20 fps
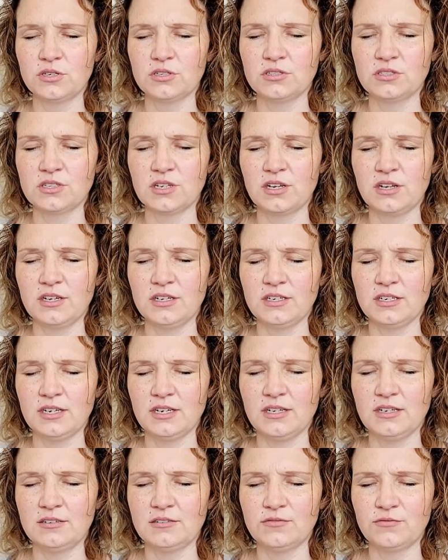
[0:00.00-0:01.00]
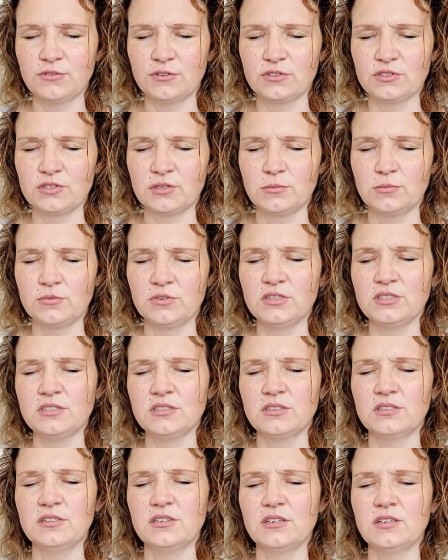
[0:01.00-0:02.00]
is cut, and for some
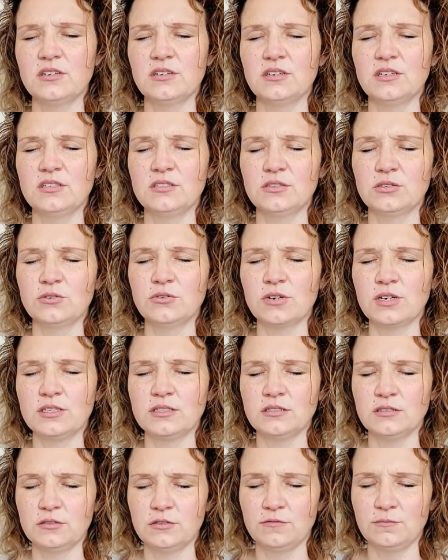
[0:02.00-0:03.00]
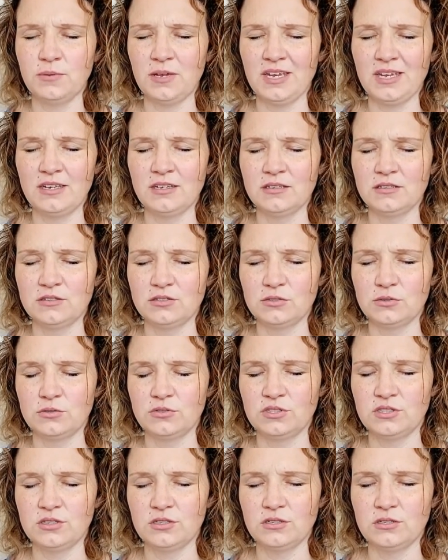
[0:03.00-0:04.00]
reason, there is a great deal of pain
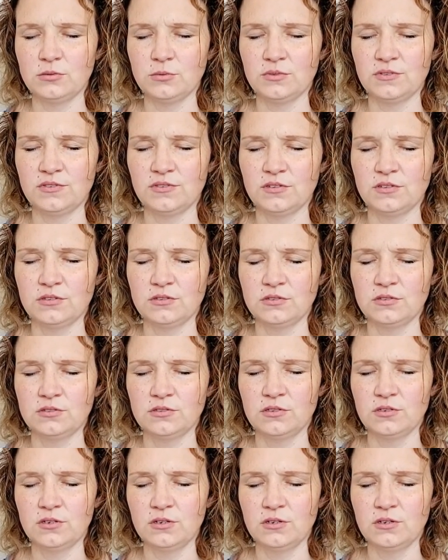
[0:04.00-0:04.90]
associated with this.